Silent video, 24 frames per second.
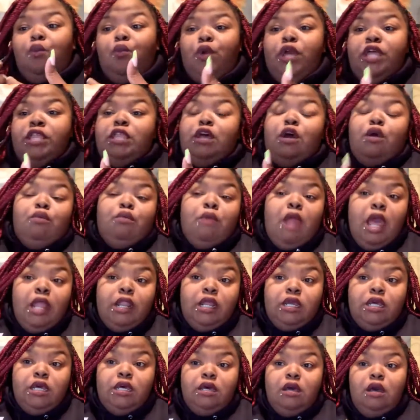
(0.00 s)
with
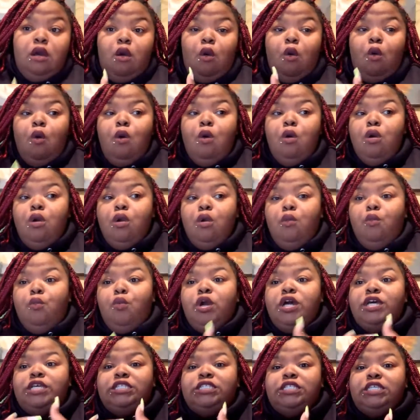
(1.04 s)
erotica, or
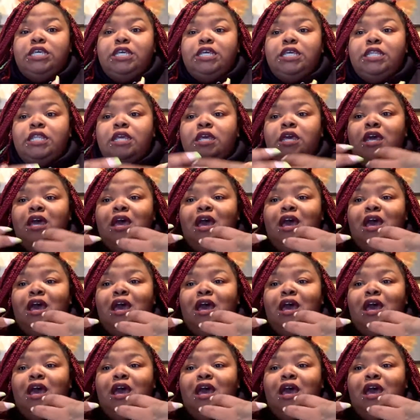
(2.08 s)
was it